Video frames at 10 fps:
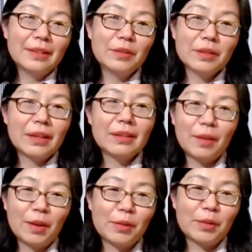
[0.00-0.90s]
Look at
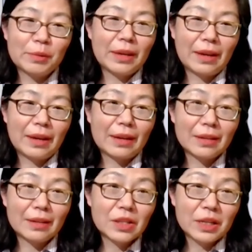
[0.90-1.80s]
how AI
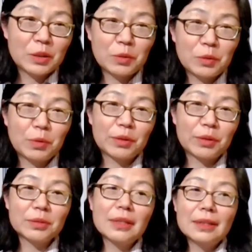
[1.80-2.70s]
can change the
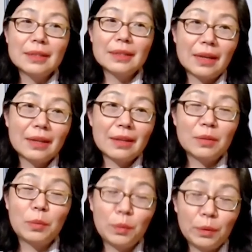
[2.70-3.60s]
world. The
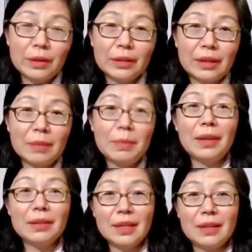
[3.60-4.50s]
second, really
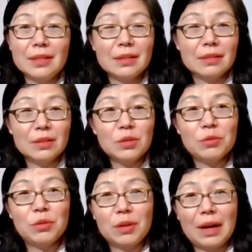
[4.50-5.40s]
pay attention
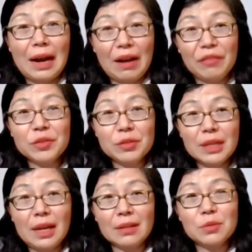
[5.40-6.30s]
to your
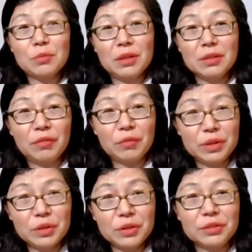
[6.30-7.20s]
after-tax rate of
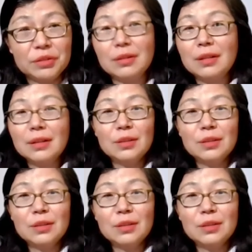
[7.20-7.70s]
return.